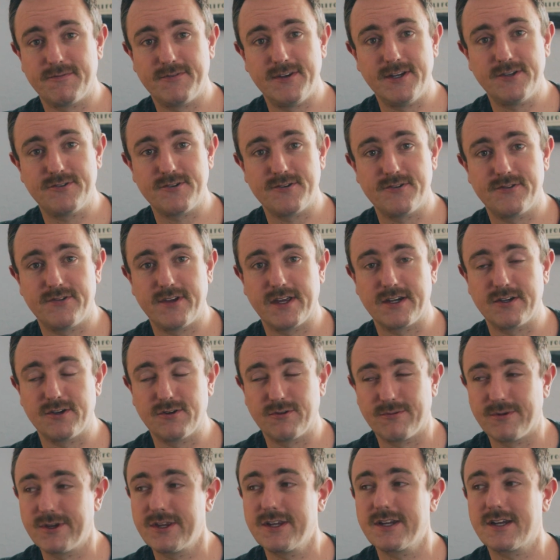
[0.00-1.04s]
features that
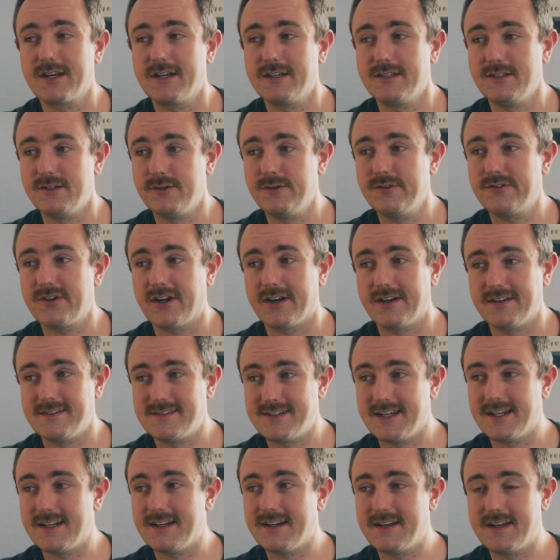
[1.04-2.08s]
you're really going to use on a
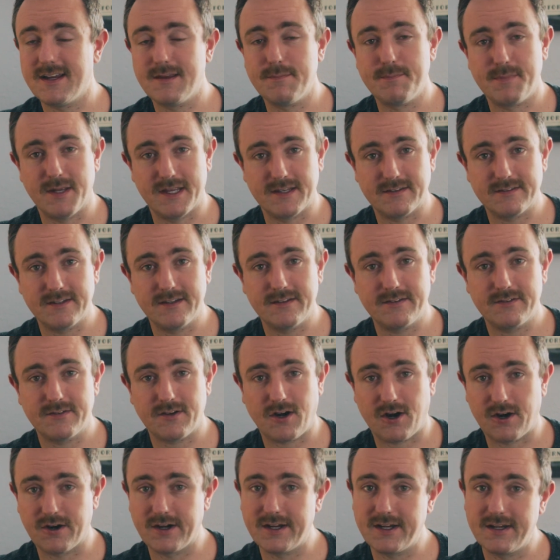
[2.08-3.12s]
day-to-day basis
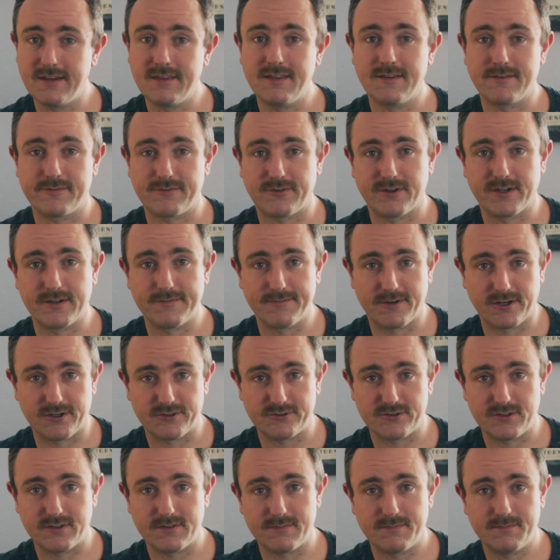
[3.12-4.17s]
are in the free
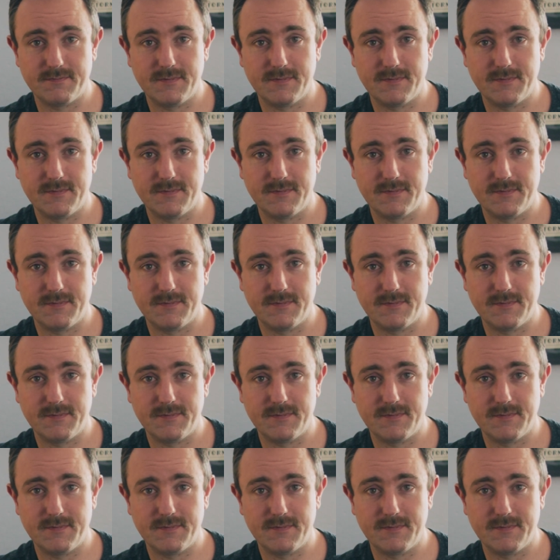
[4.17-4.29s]
version.